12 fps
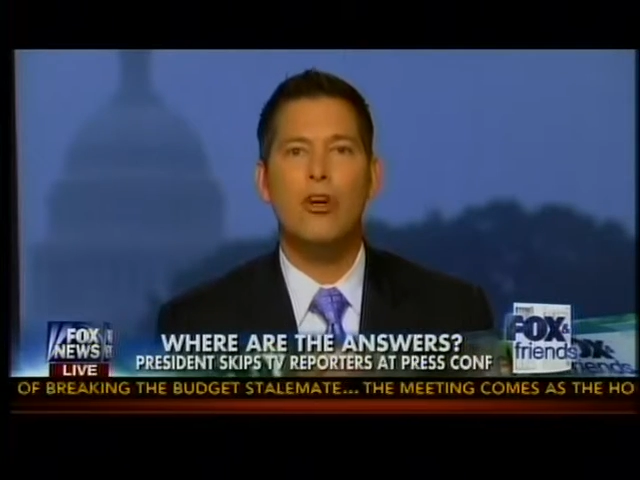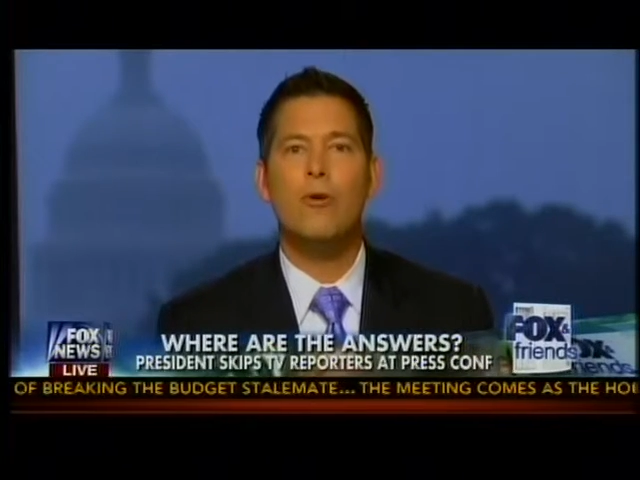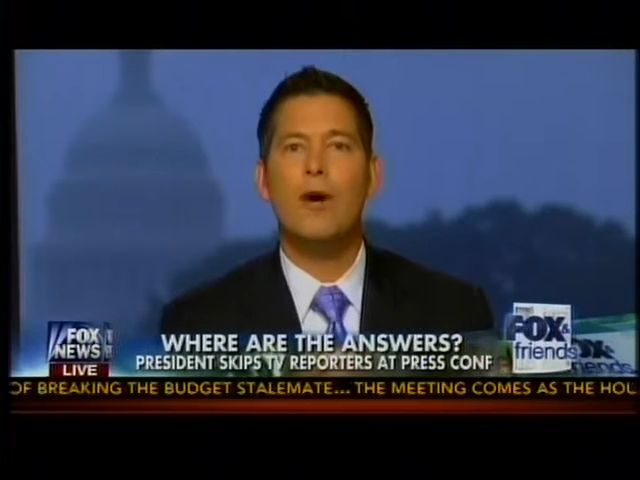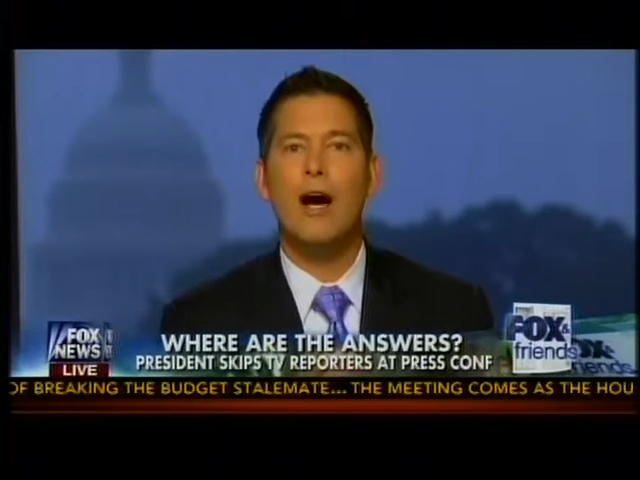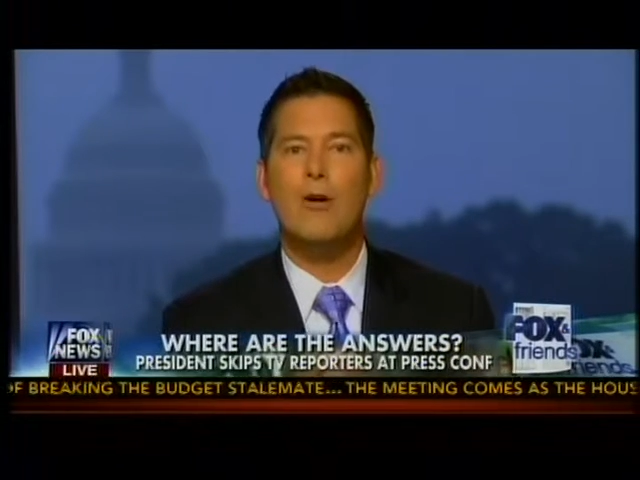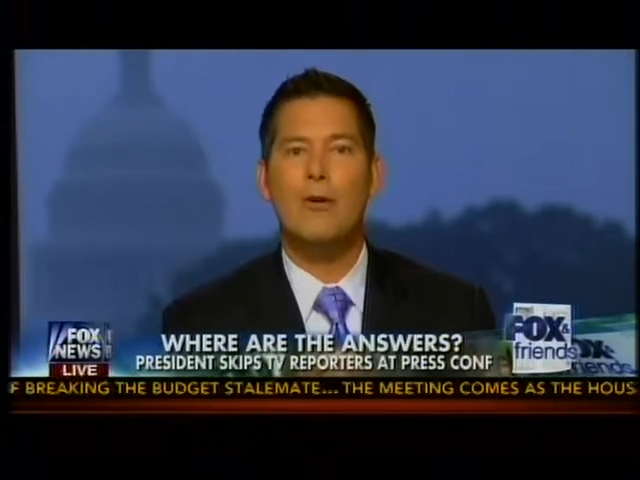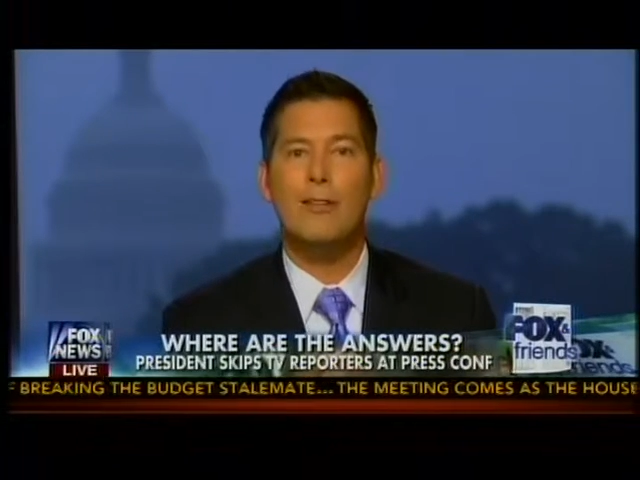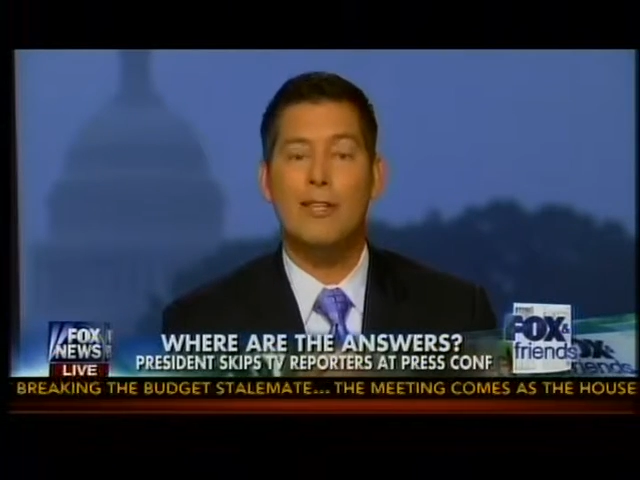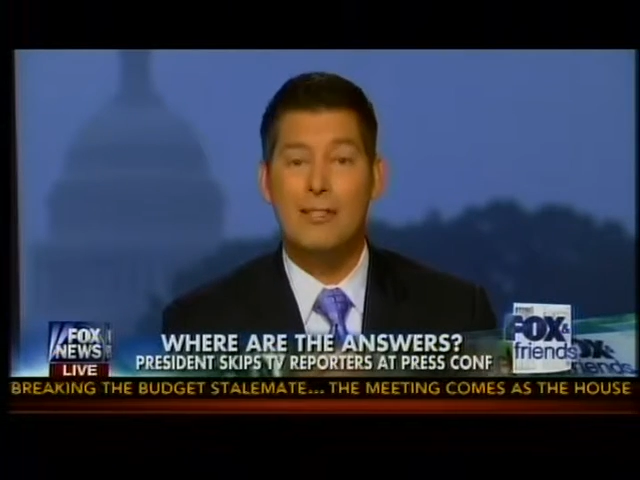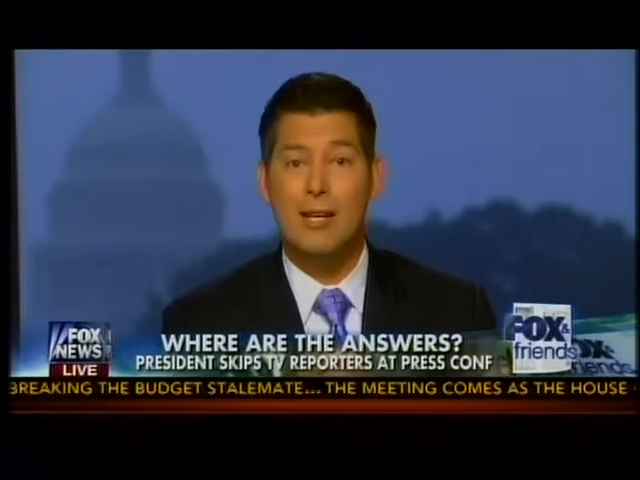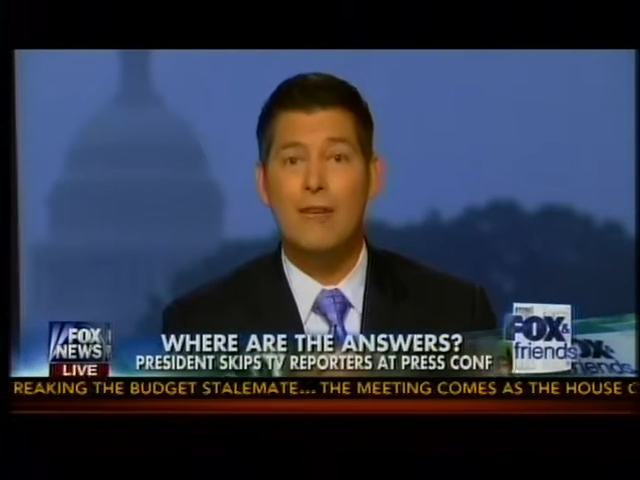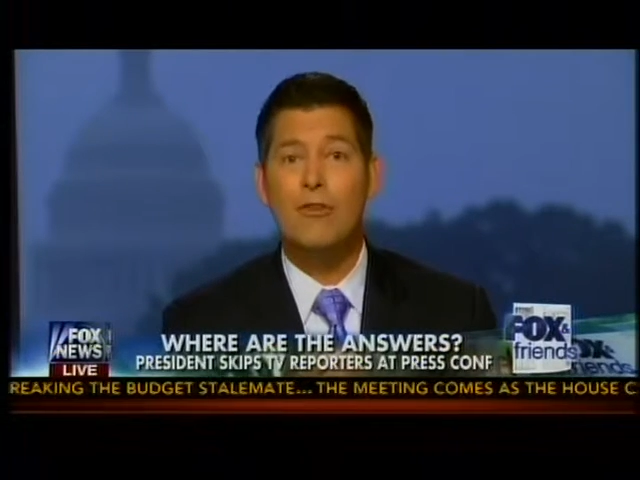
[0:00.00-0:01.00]
around the
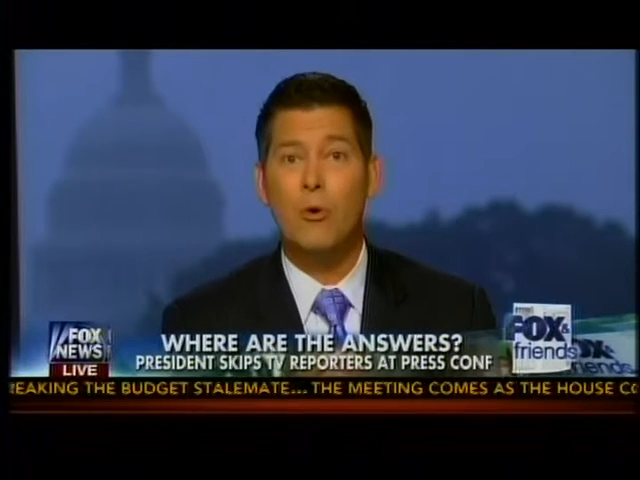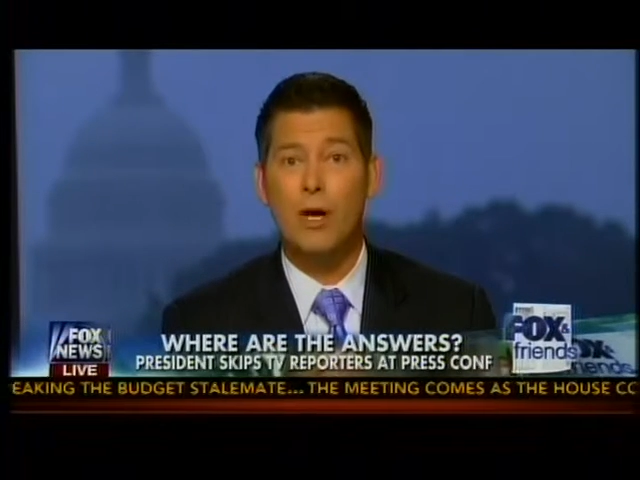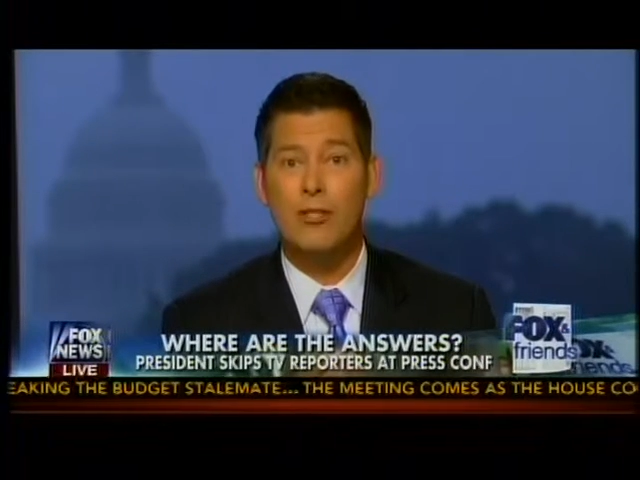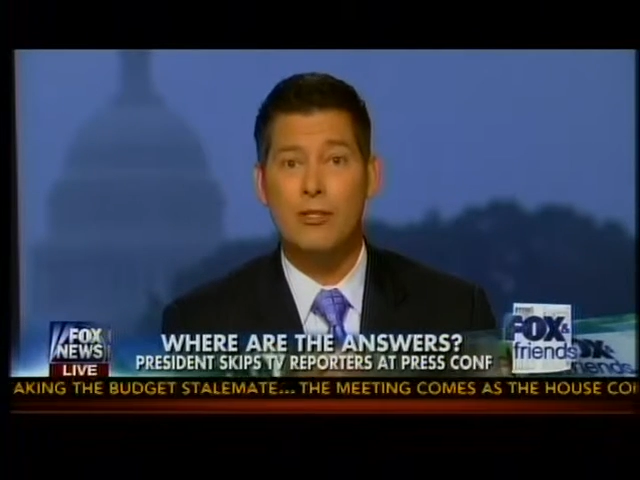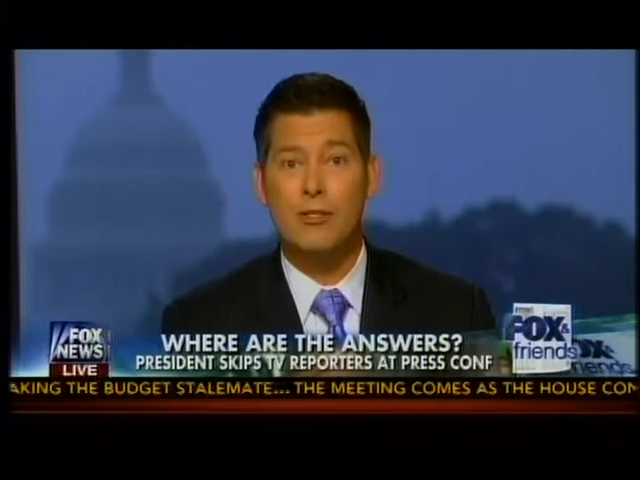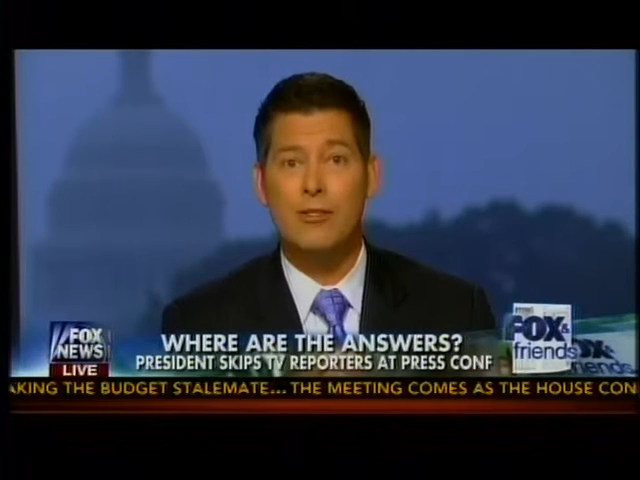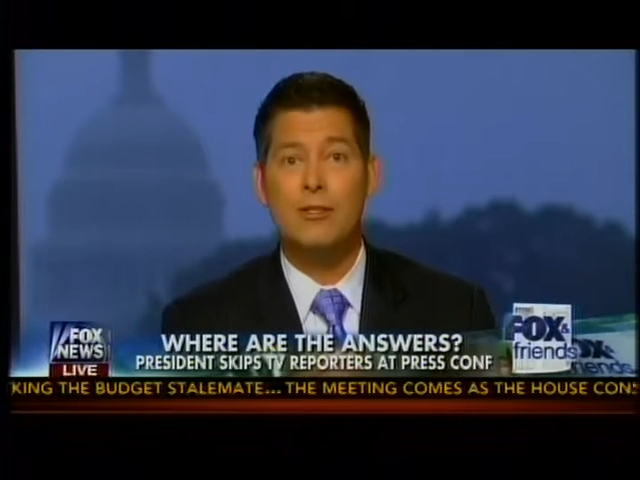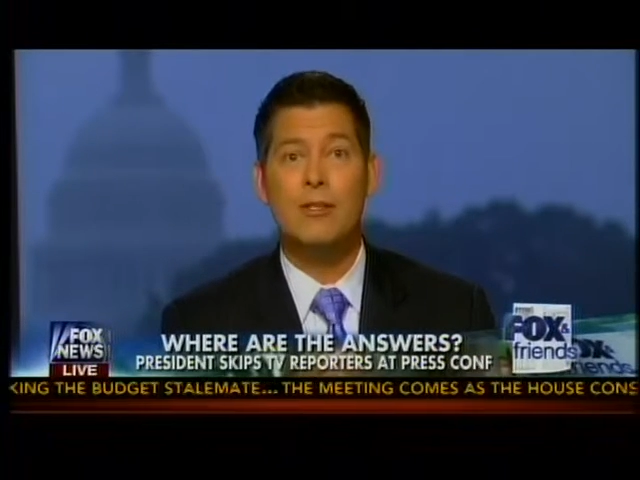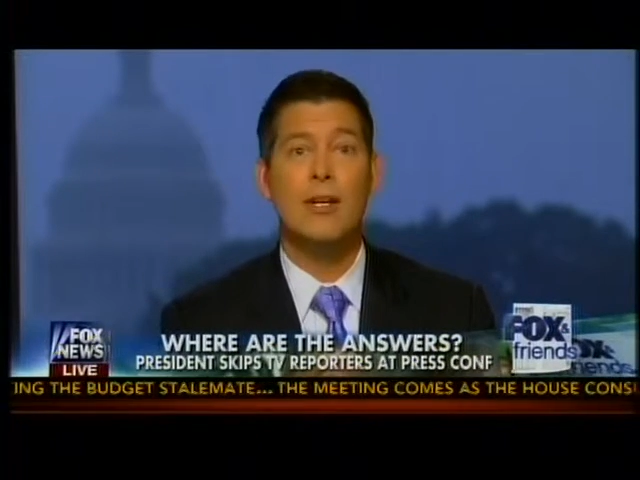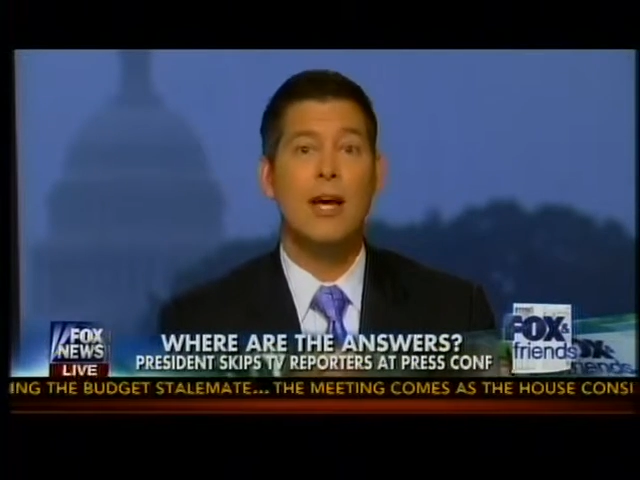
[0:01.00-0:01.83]
tough questions